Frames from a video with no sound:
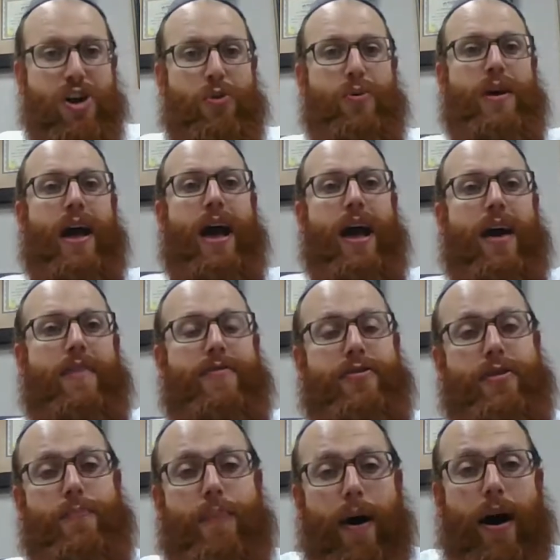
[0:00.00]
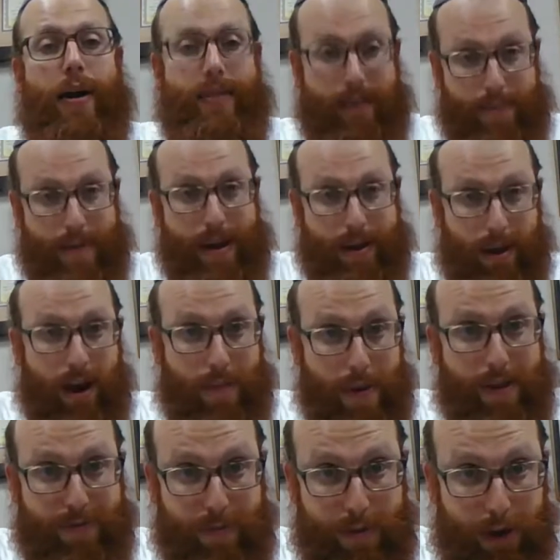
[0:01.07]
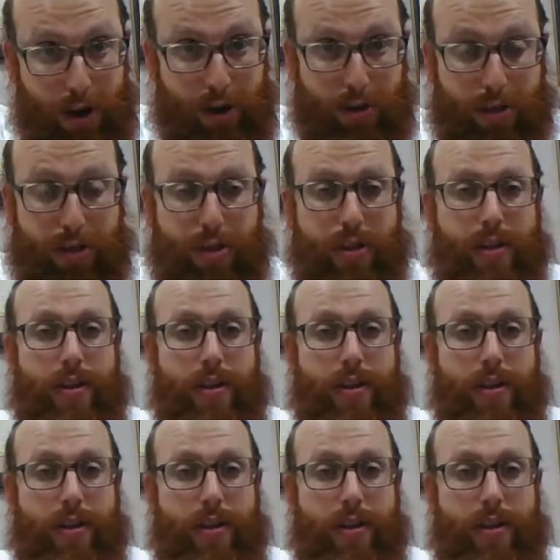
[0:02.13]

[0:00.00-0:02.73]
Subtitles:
We have the body that God made from the earth,